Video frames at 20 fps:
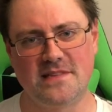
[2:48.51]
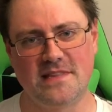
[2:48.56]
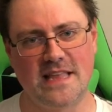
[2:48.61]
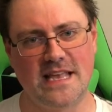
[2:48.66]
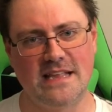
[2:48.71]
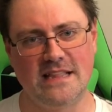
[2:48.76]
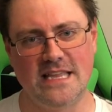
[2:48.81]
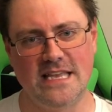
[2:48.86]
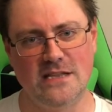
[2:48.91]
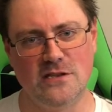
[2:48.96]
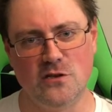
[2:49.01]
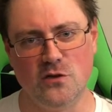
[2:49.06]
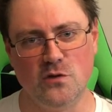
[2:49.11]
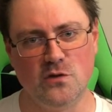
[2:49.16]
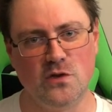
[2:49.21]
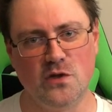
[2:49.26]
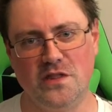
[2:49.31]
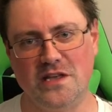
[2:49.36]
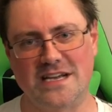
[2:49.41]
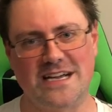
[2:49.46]
lately due
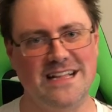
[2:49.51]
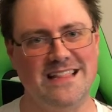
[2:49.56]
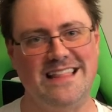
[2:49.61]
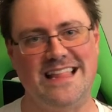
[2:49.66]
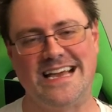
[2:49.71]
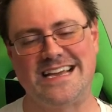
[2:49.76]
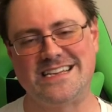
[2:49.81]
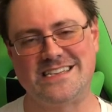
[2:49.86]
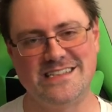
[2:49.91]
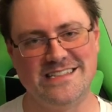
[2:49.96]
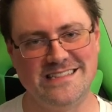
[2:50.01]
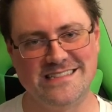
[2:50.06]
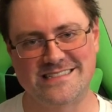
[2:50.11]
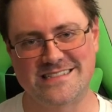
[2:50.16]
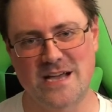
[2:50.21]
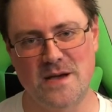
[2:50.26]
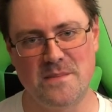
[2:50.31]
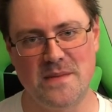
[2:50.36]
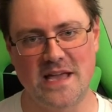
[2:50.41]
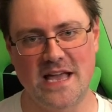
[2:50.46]
to the collections
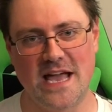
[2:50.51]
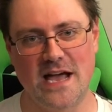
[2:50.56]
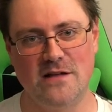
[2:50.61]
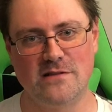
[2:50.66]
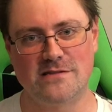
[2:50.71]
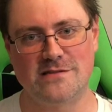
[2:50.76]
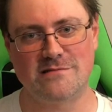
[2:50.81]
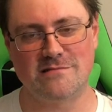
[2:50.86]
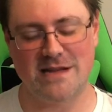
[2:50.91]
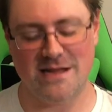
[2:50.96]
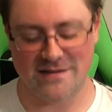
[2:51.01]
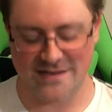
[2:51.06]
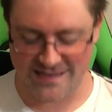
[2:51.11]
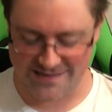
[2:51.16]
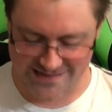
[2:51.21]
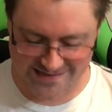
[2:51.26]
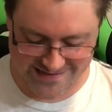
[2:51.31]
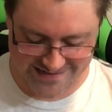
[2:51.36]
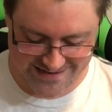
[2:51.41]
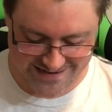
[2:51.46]
coming out
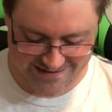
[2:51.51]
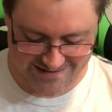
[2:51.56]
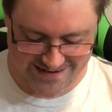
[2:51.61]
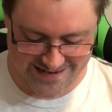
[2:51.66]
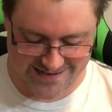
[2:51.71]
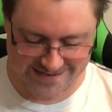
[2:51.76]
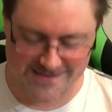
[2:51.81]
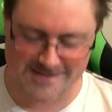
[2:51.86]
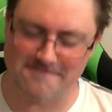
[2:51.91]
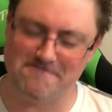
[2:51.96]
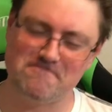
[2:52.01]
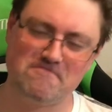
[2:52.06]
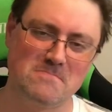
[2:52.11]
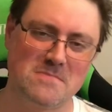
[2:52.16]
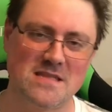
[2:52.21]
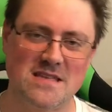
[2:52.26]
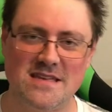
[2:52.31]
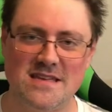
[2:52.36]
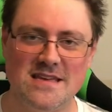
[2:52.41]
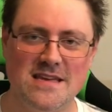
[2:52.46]
surrounding the series
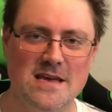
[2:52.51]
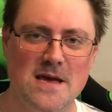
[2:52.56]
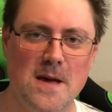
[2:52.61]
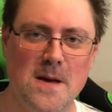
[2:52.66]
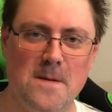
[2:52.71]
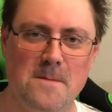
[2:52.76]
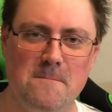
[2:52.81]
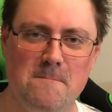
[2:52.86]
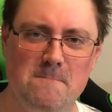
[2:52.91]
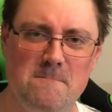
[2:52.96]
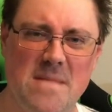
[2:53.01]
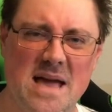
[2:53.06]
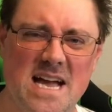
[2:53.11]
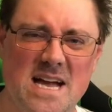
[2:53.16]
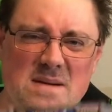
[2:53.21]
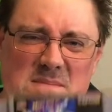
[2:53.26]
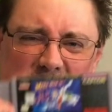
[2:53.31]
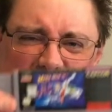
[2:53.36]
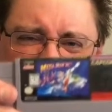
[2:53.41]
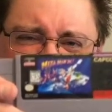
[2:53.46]

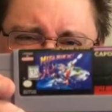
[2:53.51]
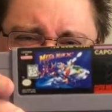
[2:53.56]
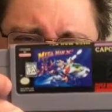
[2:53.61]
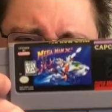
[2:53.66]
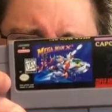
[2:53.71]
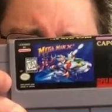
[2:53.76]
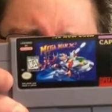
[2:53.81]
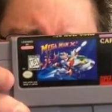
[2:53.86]
Mega Man